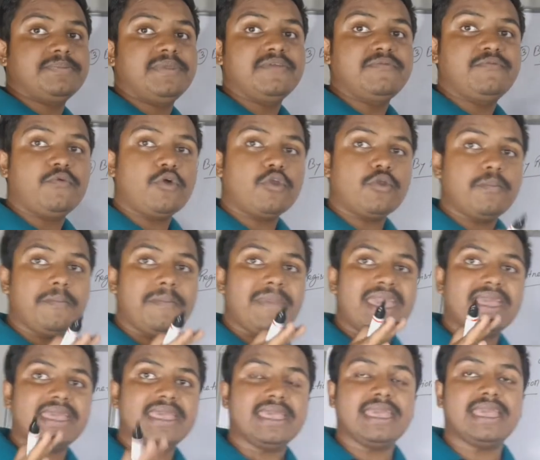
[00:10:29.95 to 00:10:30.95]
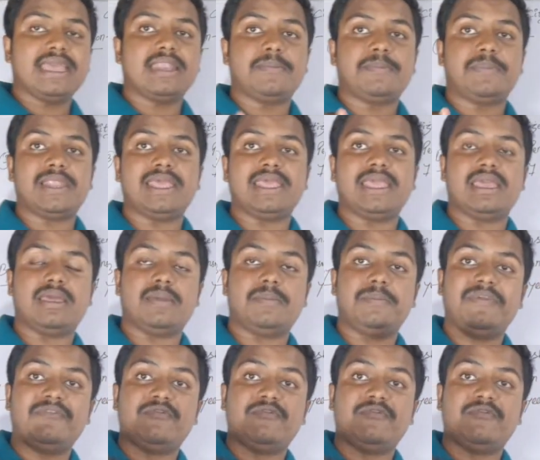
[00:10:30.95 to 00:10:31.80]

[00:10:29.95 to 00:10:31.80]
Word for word: before making an apply uh,